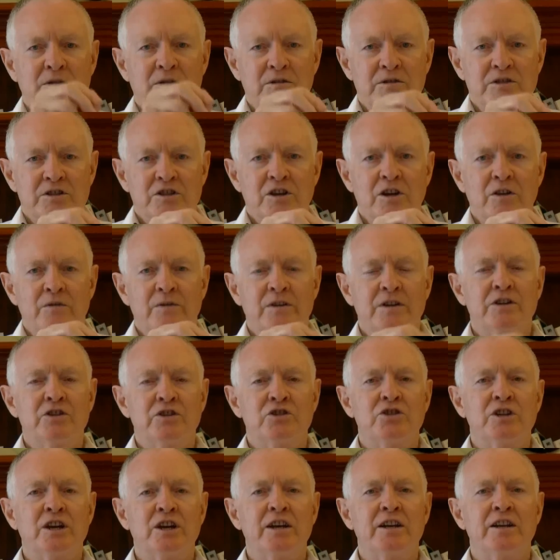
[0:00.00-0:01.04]

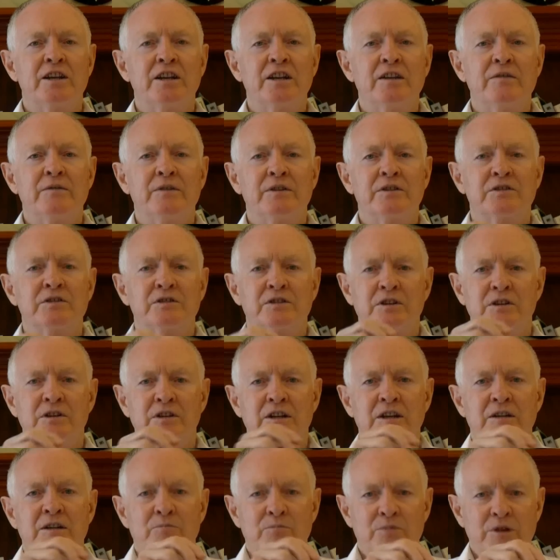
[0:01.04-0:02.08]
self-initiated efforts that
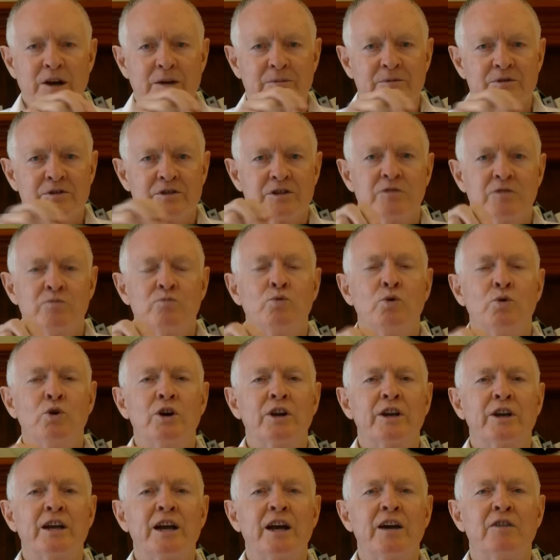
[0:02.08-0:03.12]
perhaps didn't
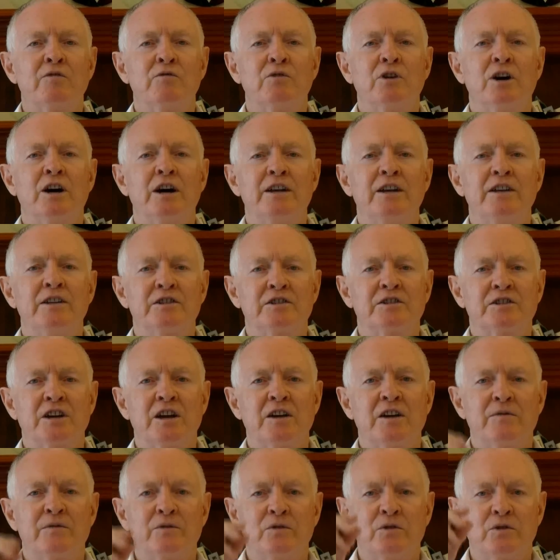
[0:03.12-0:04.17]
work out right and
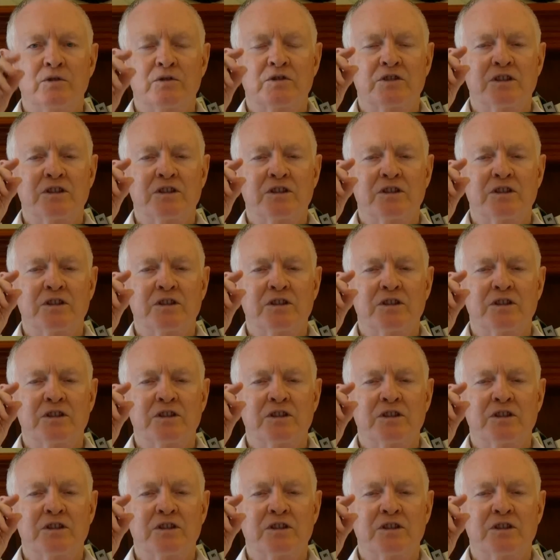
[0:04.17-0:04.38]
so forth.